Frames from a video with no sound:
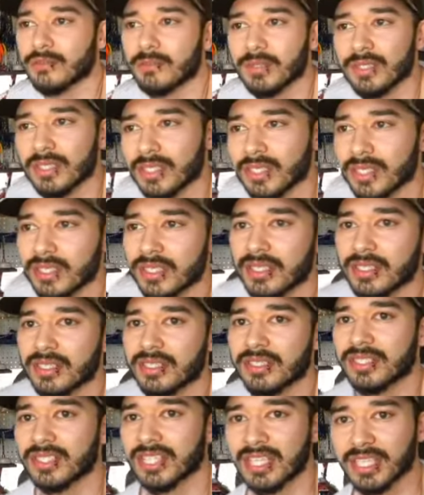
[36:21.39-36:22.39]
to
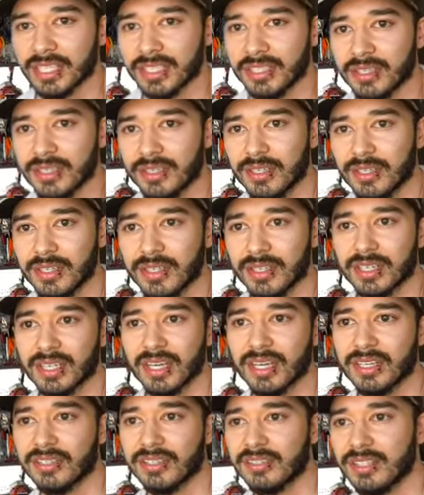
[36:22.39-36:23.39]
be setting the
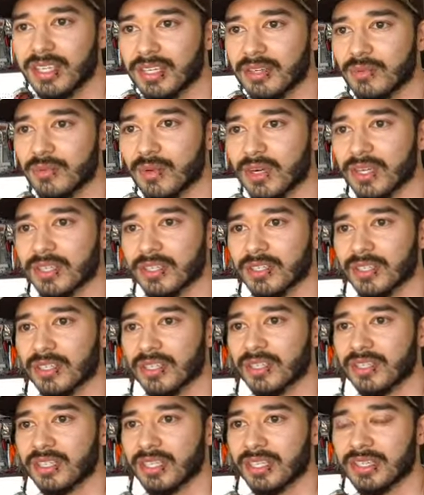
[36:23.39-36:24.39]
hook on a light wire
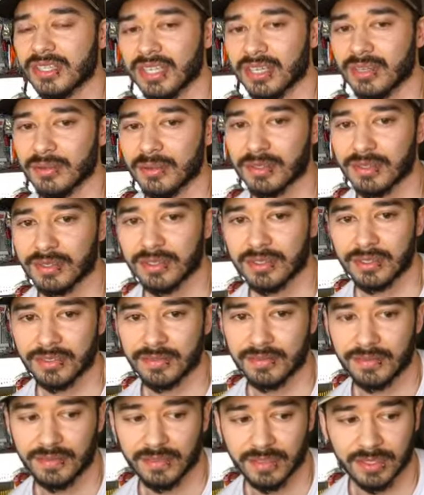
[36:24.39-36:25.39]
hook like that with
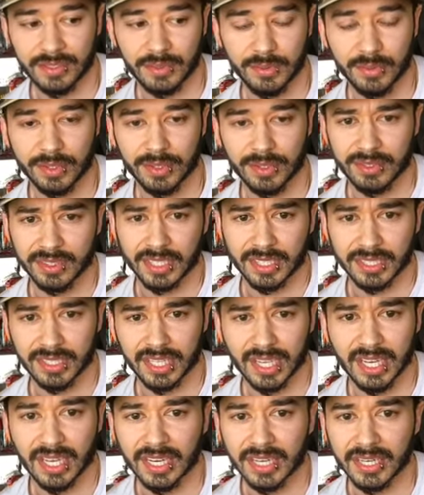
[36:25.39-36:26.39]

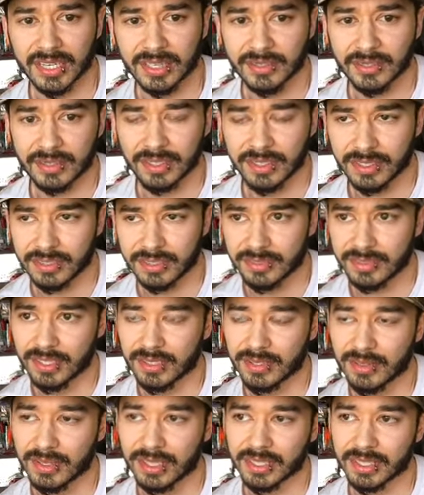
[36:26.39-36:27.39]
light line.
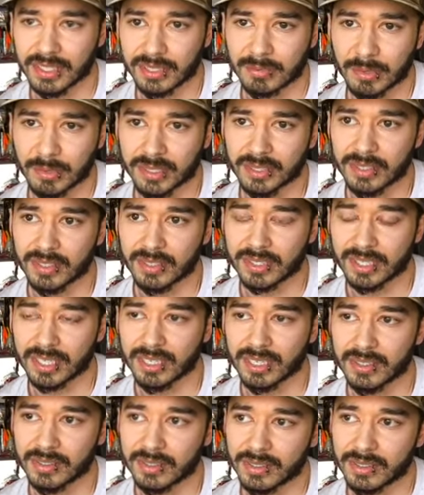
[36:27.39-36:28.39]
You don't want to like bend the hook
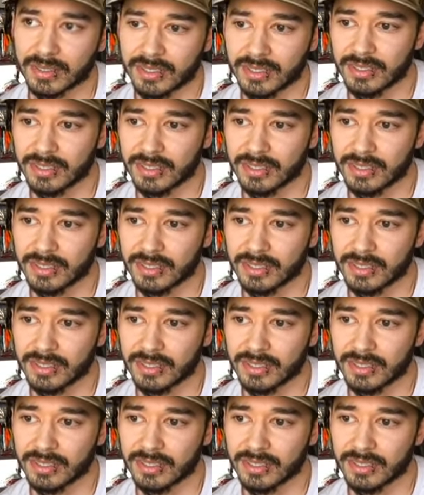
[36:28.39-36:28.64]
out.